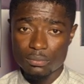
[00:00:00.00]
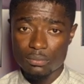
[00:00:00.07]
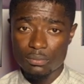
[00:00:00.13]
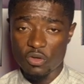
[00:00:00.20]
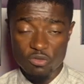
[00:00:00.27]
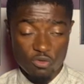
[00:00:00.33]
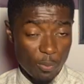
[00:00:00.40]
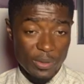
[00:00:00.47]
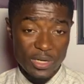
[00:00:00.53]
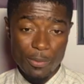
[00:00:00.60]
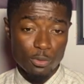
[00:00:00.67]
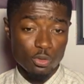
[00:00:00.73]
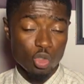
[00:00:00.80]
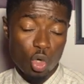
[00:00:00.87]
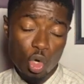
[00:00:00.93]
We've not been able
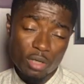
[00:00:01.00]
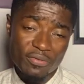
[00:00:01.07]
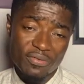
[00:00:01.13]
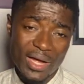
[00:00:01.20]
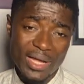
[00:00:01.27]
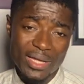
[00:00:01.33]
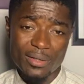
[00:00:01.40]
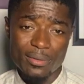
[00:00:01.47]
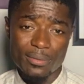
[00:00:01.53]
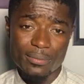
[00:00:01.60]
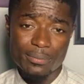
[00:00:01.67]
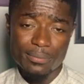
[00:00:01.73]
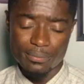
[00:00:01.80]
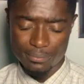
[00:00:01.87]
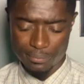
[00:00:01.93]
to qualify.
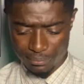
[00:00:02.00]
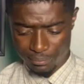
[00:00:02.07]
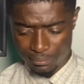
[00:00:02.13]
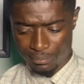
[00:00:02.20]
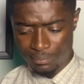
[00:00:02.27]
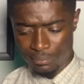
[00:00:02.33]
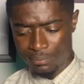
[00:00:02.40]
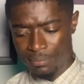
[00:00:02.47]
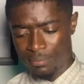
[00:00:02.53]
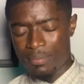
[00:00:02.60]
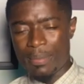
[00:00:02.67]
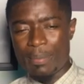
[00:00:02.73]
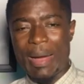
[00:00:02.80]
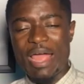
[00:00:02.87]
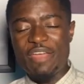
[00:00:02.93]

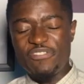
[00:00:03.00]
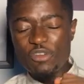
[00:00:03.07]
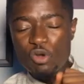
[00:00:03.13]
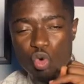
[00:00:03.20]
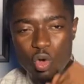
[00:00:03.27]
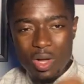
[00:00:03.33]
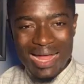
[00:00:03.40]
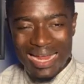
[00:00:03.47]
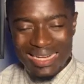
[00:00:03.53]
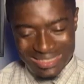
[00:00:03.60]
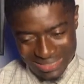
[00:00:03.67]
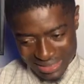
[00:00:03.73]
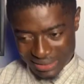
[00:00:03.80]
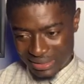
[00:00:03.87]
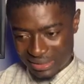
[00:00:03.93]
But if you look at
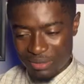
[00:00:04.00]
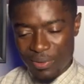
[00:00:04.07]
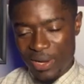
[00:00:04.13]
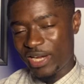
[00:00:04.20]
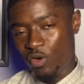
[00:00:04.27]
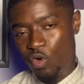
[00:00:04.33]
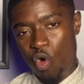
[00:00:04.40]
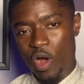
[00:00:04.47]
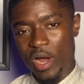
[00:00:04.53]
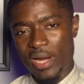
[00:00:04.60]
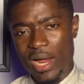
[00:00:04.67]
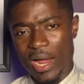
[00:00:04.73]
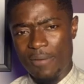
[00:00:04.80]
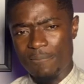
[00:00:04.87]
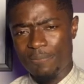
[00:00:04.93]
this team at the core
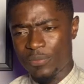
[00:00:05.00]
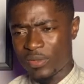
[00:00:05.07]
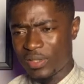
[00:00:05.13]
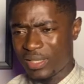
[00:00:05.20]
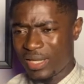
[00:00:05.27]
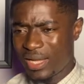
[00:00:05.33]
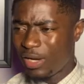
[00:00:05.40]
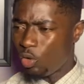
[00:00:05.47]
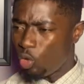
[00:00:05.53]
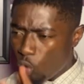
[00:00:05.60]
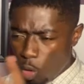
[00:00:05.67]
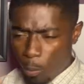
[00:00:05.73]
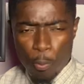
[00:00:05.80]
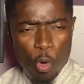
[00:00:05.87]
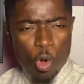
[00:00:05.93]
now,
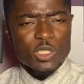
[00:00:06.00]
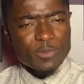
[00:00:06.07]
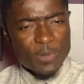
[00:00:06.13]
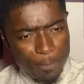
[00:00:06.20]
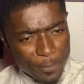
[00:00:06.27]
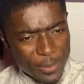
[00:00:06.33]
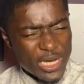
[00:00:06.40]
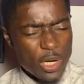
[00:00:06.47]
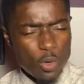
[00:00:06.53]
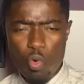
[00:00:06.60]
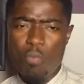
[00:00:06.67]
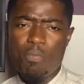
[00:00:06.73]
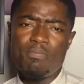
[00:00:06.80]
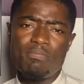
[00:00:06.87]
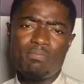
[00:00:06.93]
look what's the Brewum.